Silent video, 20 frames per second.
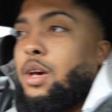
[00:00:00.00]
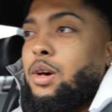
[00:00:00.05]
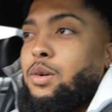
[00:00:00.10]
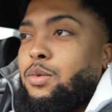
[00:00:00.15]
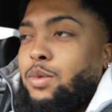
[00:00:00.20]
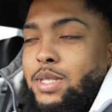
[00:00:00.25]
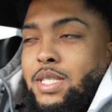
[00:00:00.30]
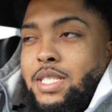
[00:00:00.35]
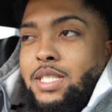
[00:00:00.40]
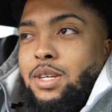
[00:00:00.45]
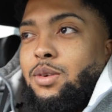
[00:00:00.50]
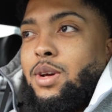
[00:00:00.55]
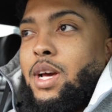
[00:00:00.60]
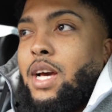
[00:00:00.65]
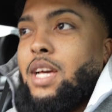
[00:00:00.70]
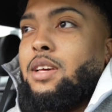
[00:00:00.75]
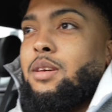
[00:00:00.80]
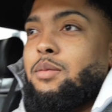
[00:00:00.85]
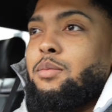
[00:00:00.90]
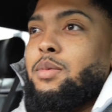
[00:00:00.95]
which is
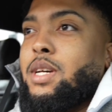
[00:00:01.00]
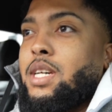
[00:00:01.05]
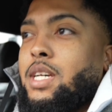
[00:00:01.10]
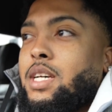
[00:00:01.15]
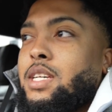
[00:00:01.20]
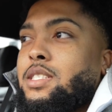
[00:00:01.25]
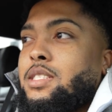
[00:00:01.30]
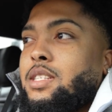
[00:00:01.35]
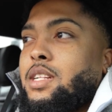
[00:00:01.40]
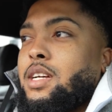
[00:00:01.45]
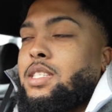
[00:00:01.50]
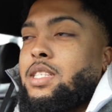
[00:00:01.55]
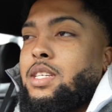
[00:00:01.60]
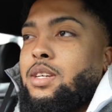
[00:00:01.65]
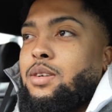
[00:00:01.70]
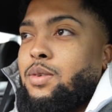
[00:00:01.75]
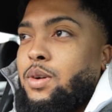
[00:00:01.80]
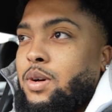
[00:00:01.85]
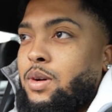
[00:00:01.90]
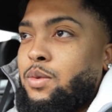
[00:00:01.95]
okay because, like I
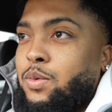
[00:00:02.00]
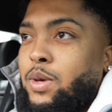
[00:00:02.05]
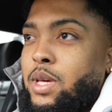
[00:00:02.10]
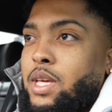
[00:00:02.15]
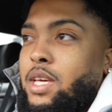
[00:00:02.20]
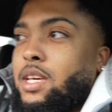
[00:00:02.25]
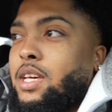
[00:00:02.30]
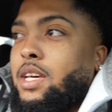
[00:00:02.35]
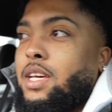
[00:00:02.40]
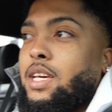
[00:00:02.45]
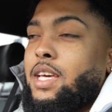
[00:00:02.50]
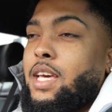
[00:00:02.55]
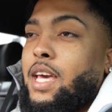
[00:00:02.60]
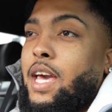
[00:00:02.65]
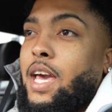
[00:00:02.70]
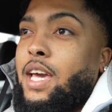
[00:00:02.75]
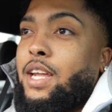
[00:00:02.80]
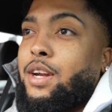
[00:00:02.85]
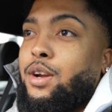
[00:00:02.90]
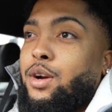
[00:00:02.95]
said, a week
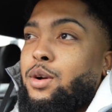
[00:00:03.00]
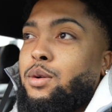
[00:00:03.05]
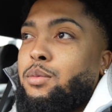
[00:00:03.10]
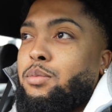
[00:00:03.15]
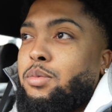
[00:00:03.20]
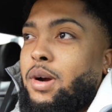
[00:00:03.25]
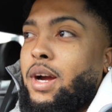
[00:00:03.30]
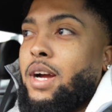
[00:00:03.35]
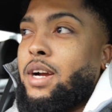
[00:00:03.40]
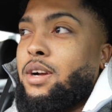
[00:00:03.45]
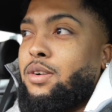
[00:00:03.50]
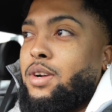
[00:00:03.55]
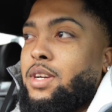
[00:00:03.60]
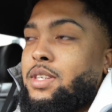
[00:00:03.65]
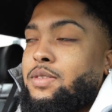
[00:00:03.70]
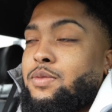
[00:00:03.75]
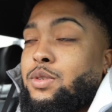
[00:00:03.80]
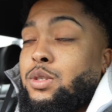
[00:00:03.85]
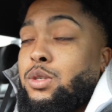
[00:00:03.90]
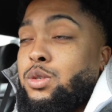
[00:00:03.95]
can hurt progress
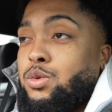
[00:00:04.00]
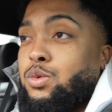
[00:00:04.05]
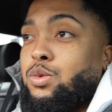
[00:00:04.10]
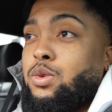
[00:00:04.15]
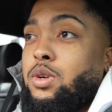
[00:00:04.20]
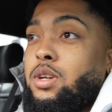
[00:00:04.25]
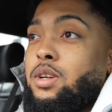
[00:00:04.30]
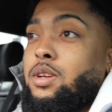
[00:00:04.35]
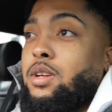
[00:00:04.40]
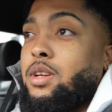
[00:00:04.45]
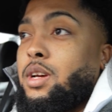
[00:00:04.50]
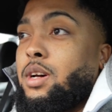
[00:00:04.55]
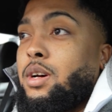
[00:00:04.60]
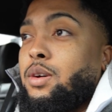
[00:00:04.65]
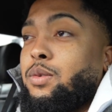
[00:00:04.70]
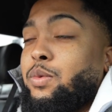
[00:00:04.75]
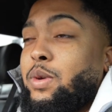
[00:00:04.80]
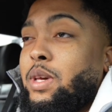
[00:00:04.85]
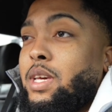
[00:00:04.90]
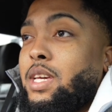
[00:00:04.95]
for sure. A
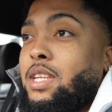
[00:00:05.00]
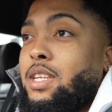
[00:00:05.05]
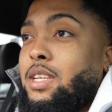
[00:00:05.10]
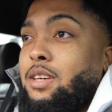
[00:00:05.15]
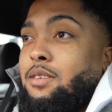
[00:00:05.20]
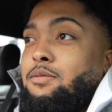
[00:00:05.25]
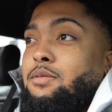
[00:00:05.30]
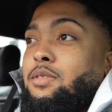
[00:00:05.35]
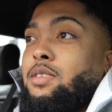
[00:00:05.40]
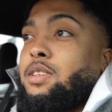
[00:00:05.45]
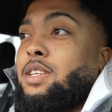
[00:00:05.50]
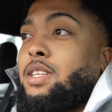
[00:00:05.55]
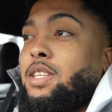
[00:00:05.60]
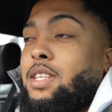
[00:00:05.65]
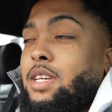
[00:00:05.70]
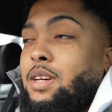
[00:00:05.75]
week can definitely